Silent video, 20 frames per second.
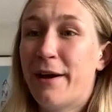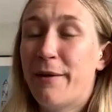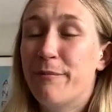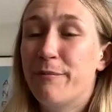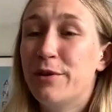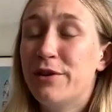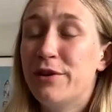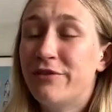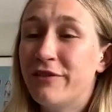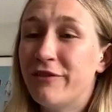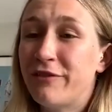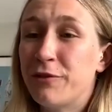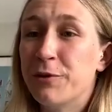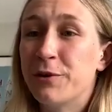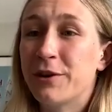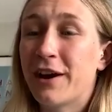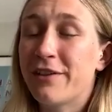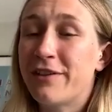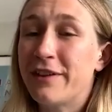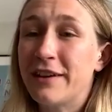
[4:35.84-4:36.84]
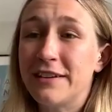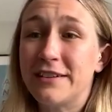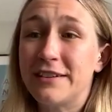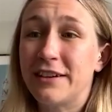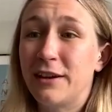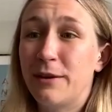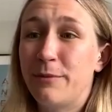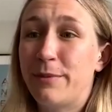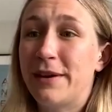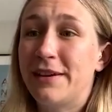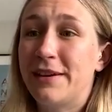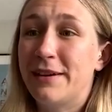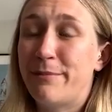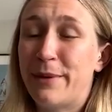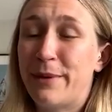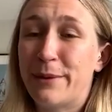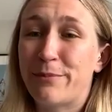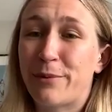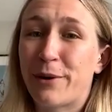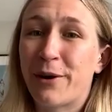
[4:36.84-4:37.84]
moving forward, I think, is going to be a
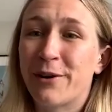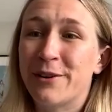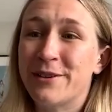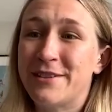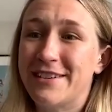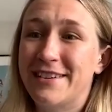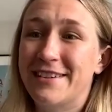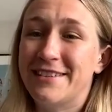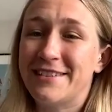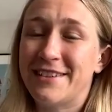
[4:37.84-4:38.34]
big priority.